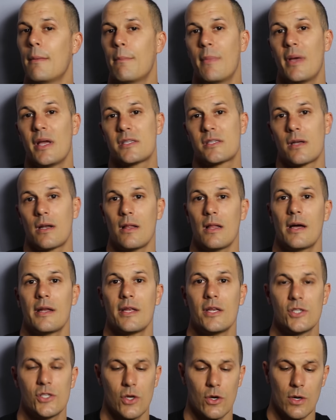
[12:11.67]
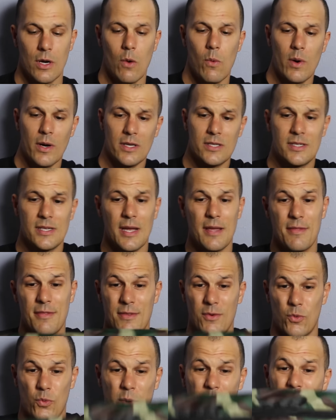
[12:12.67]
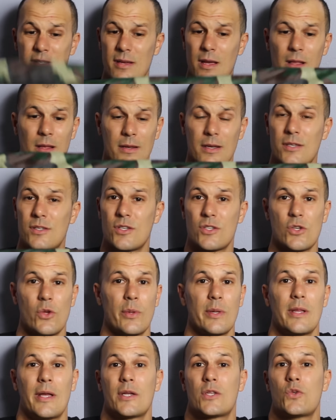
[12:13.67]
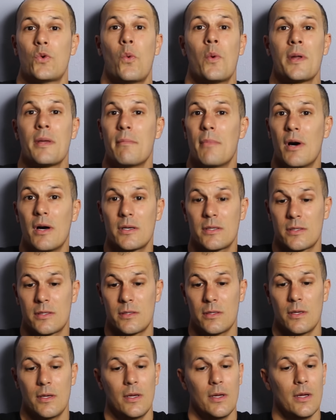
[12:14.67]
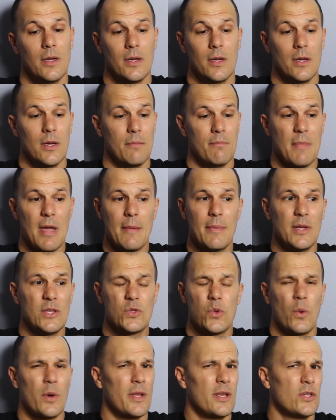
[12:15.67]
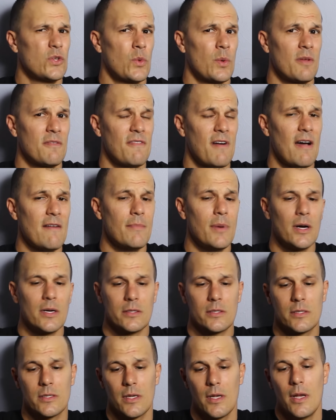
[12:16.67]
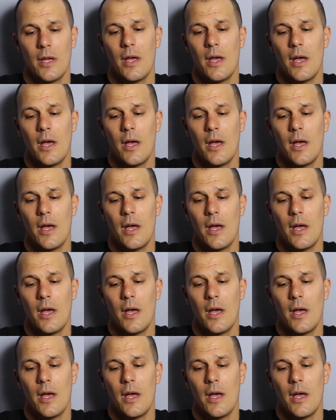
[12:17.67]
Makes it a lot easier. And I want to say the retail on this is only like 20 bucks, maybe 20 to 25 bucks.